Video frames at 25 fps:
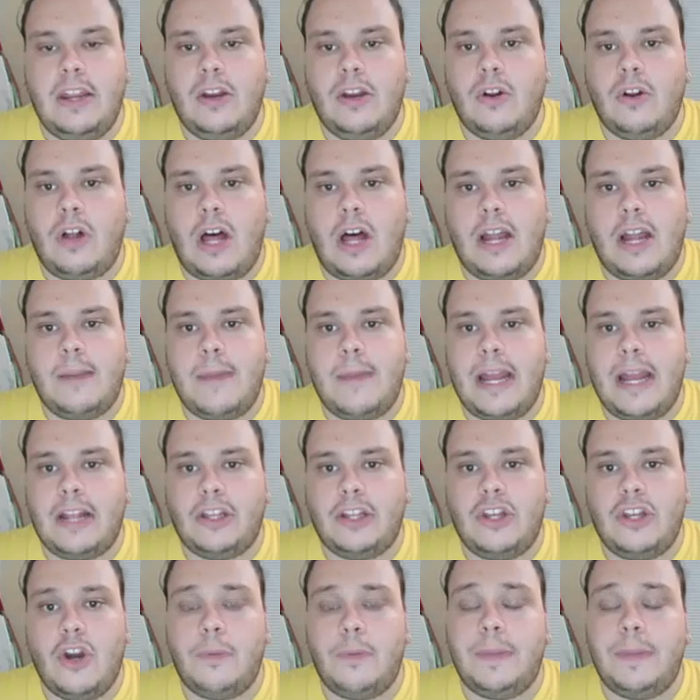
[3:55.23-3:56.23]
It'll
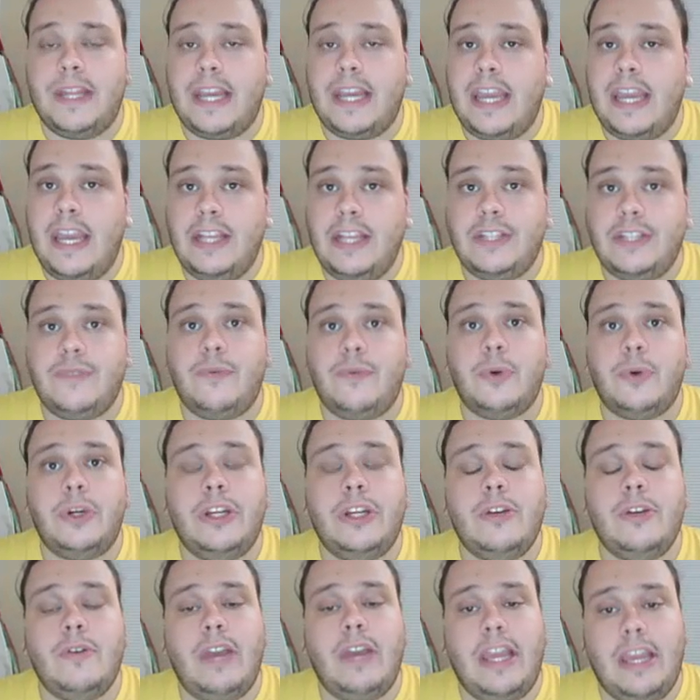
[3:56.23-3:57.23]
automatically open the
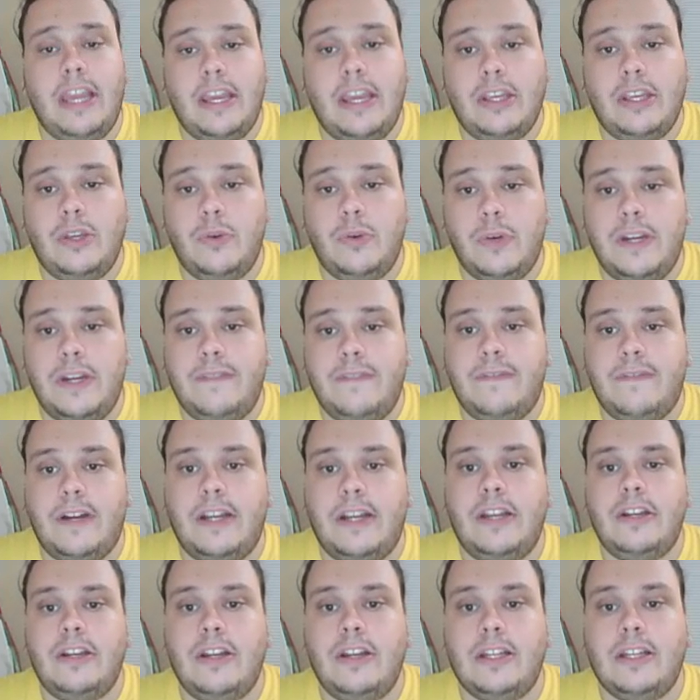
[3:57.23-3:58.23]
case for you and get you
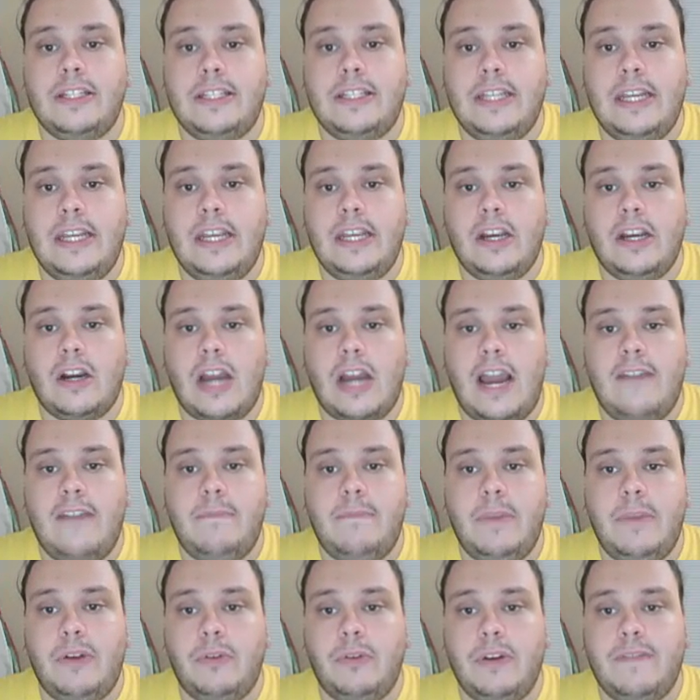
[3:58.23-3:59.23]
refunded. You can see
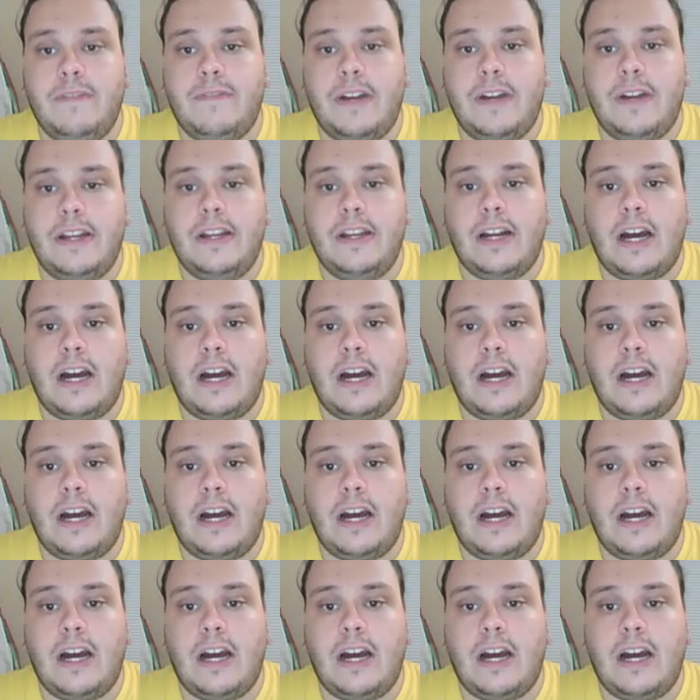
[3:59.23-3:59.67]
here I've been